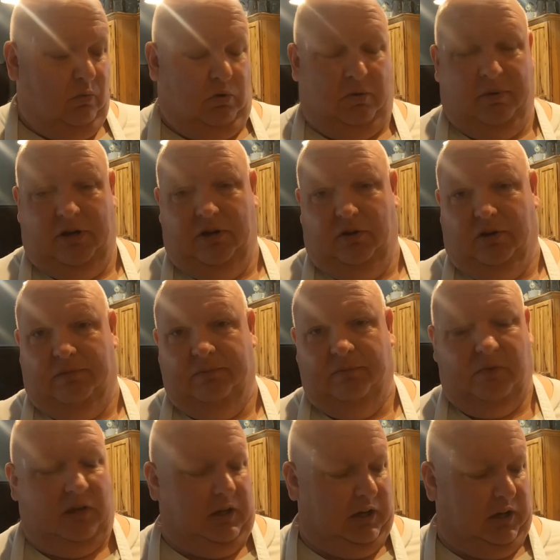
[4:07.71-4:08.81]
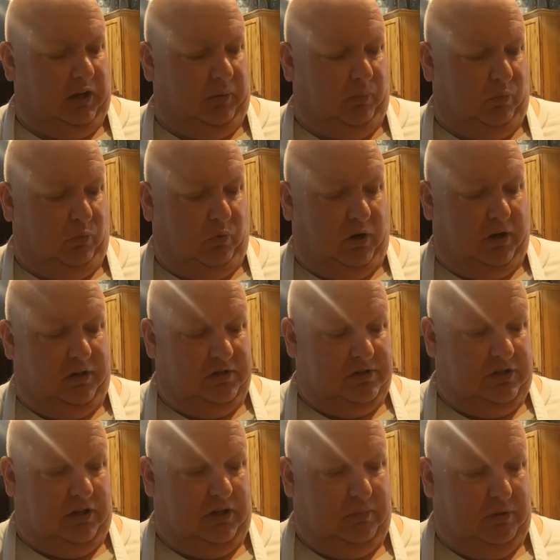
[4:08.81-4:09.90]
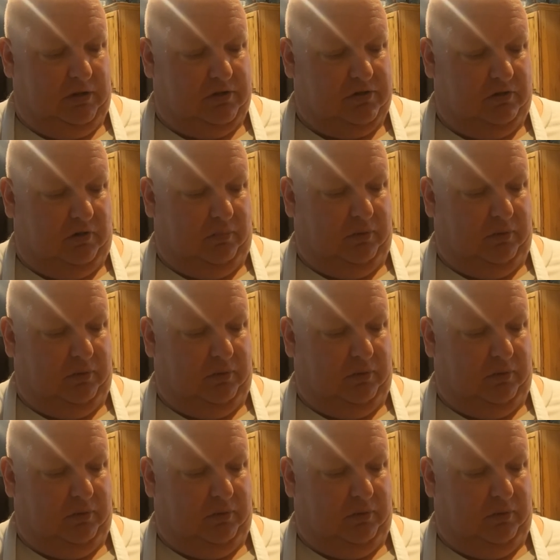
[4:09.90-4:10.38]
What am I doing? I'm um, running the stand mixer.